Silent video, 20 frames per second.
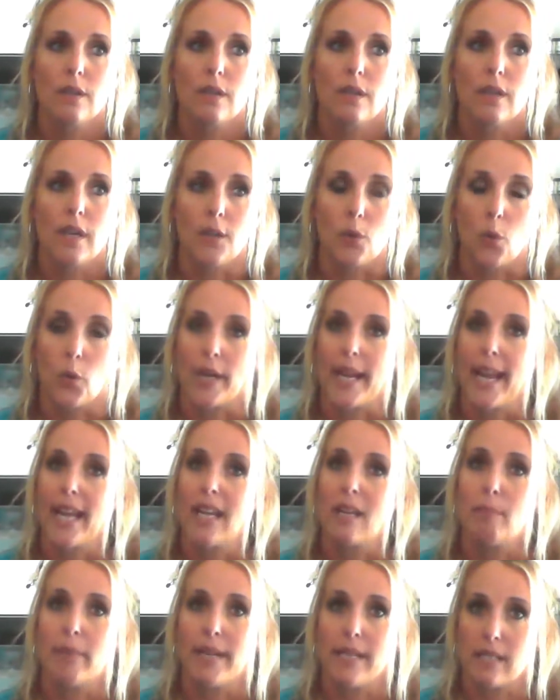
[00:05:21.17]
an
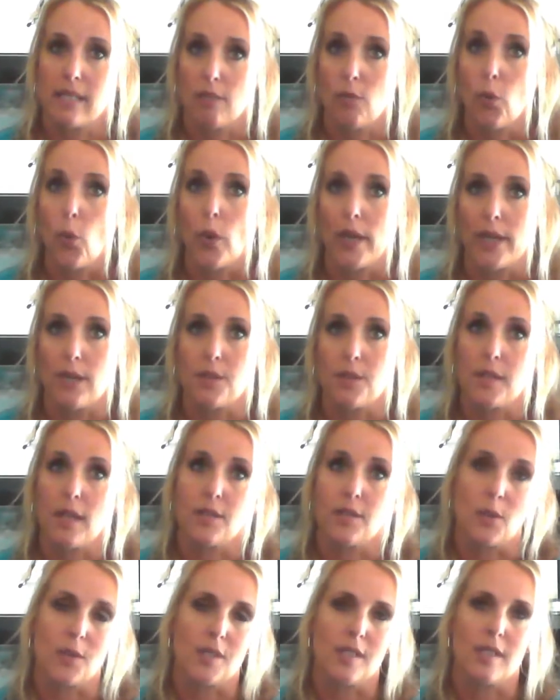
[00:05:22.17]
organic base of oils.
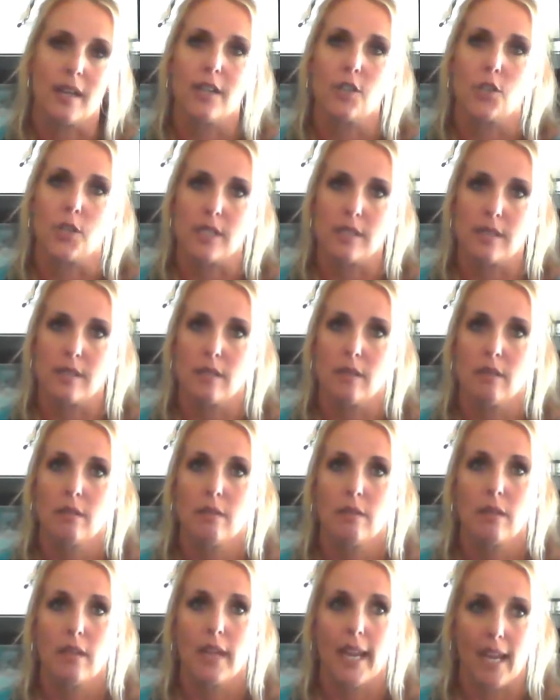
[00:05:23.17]
So it's not just
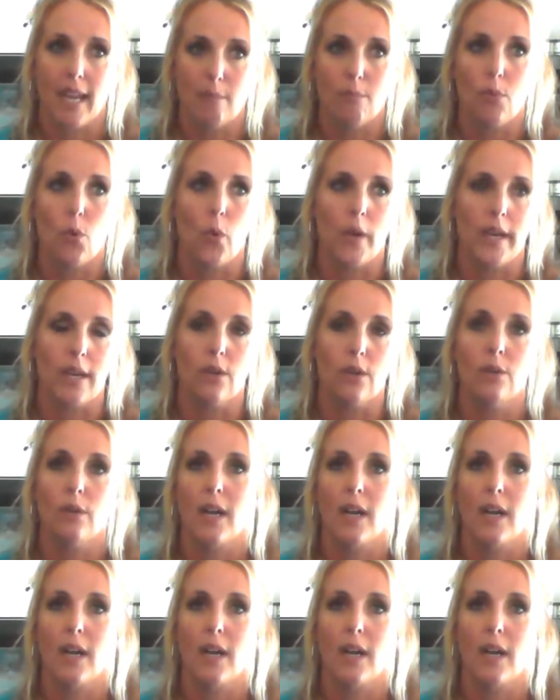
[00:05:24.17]
hemp oil.